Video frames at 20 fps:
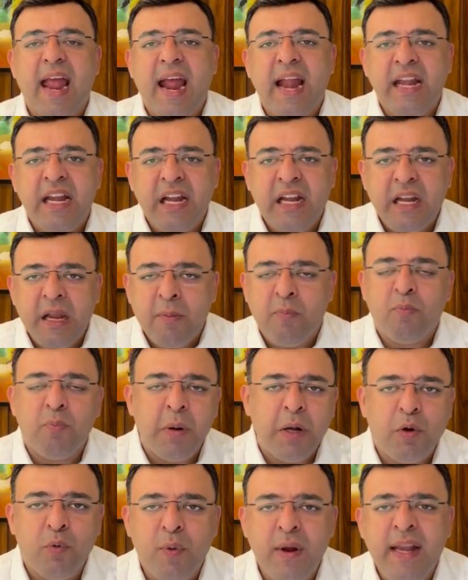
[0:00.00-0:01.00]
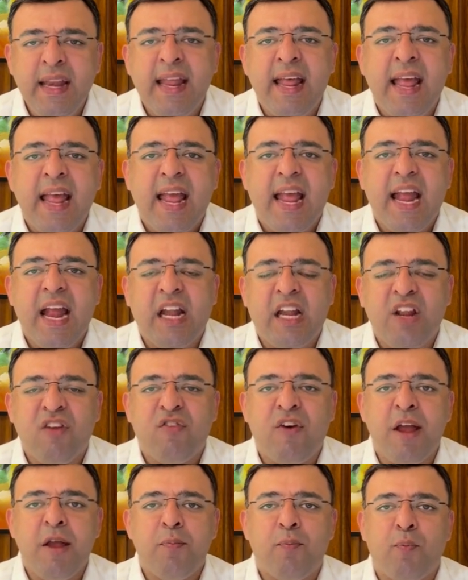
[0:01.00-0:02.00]
Any dip between
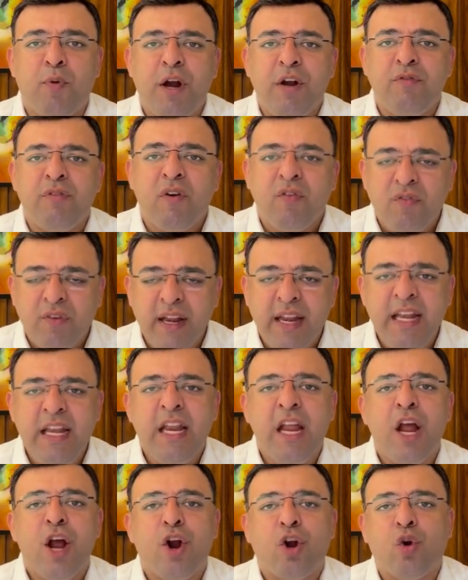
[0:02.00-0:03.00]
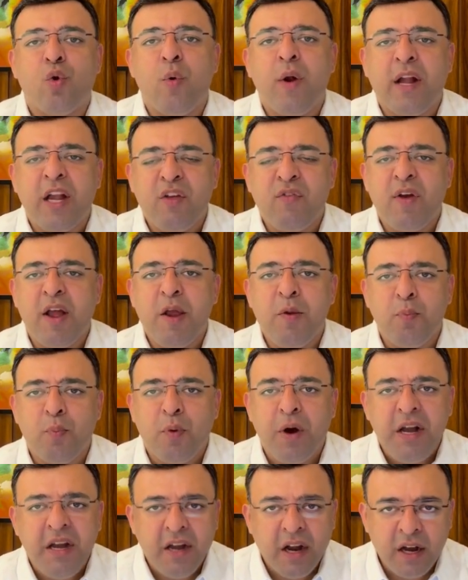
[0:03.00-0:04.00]
85.15 to
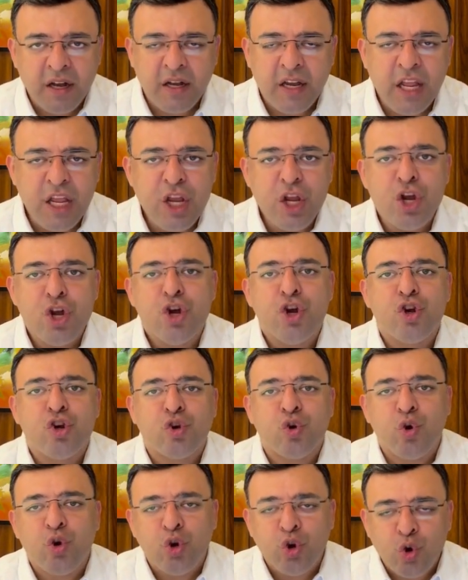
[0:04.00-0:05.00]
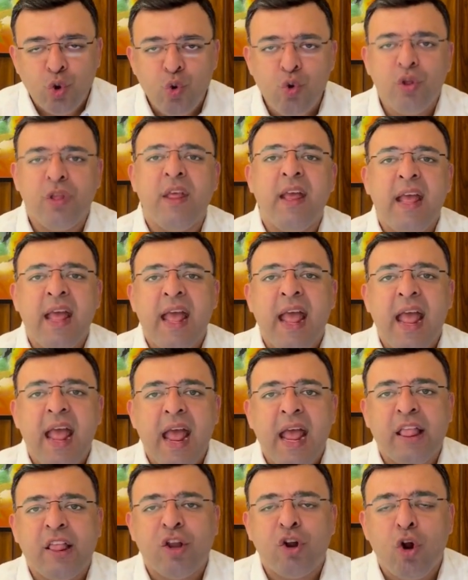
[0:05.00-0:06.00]
85.30 should use
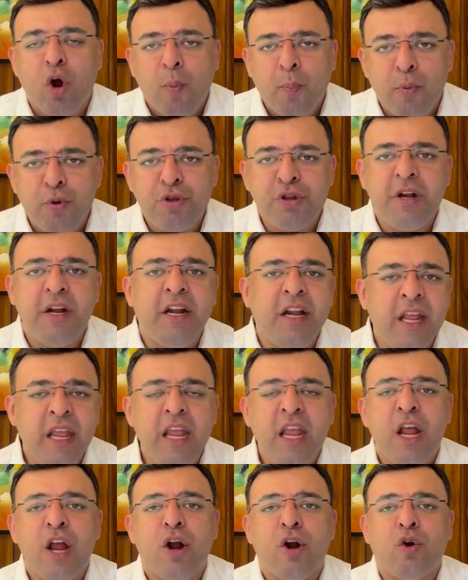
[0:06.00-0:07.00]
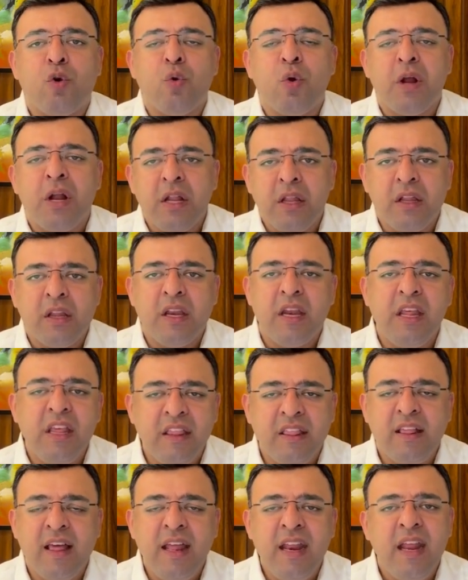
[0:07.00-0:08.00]
as an opportunity to
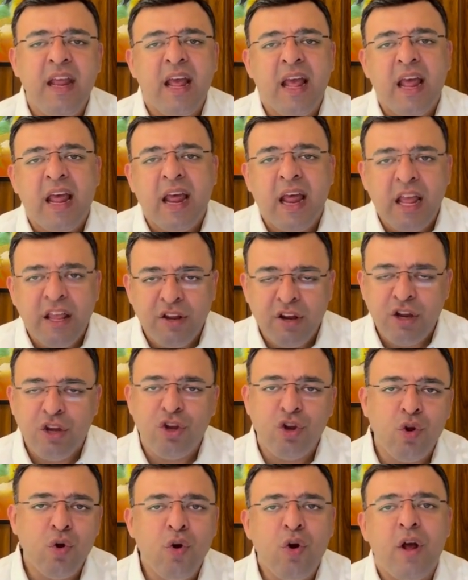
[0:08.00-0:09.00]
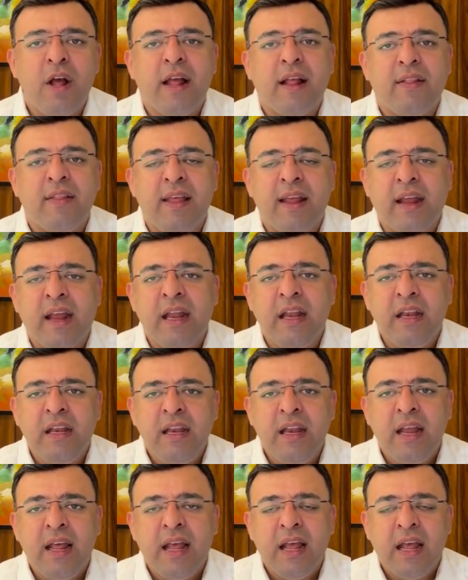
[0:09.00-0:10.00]
increase their hedge ratio. They can
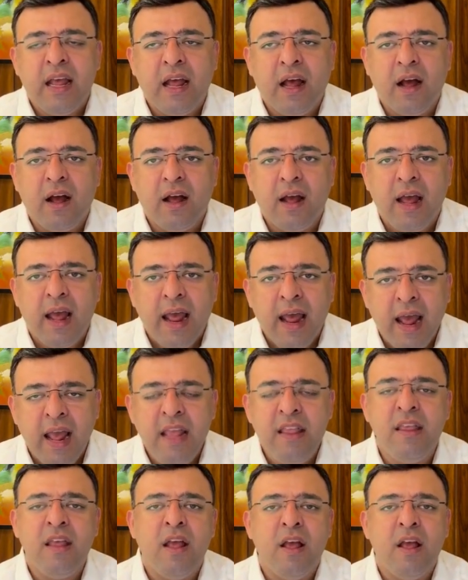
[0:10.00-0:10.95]
hedge